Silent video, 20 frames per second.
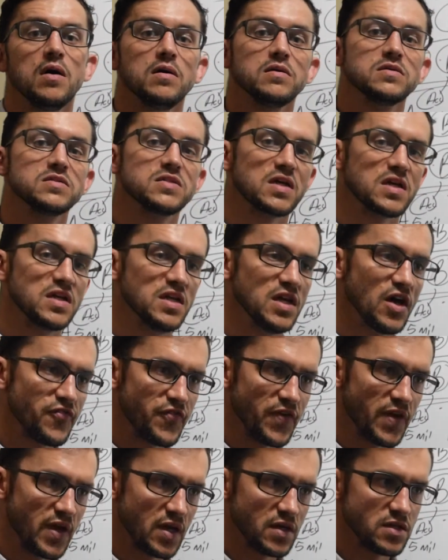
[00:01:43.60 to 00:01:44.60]

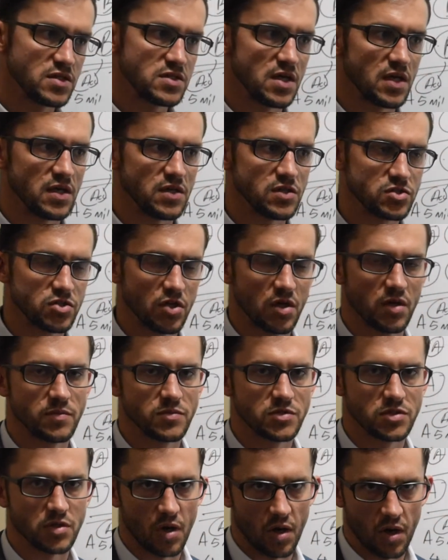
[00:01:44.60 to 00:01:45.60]
significant in
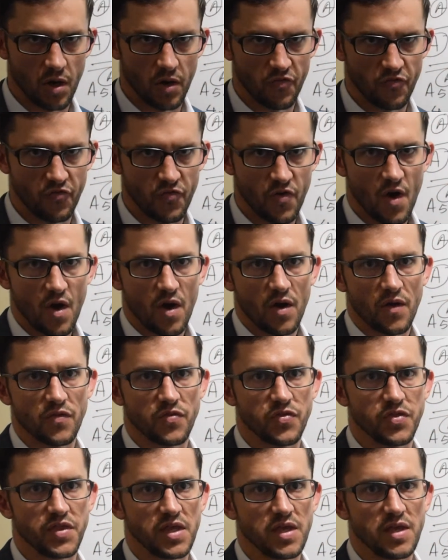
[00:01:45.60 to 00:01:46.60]
terms of
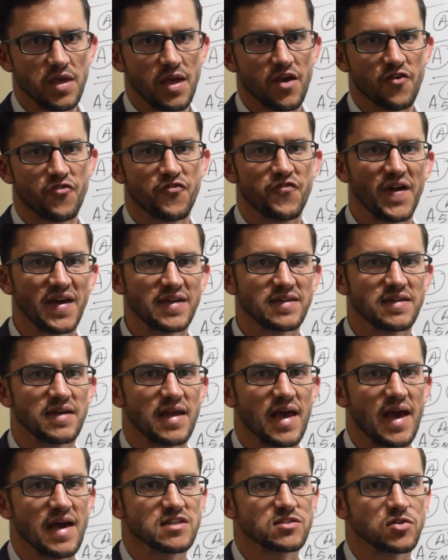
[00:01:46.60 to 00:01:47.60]
the effect it
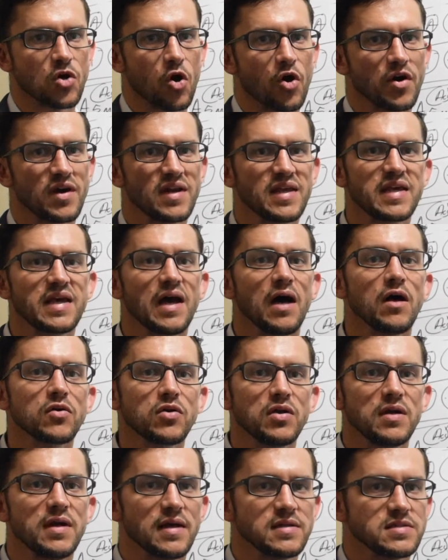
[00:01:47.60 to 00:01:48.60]
has on
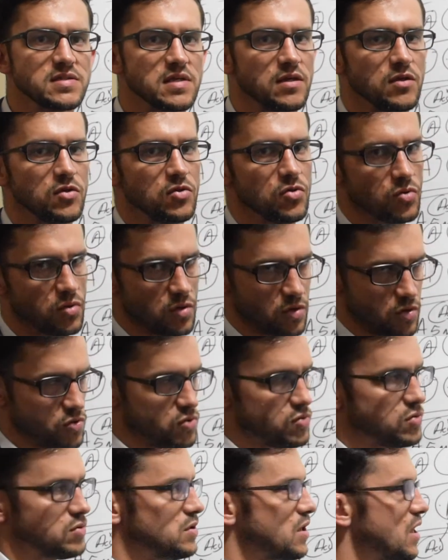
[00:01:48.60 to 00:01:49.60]
calculating your
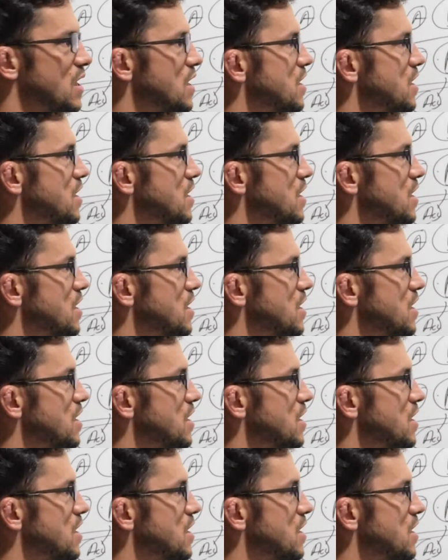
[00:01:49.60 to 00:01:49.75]
accrual.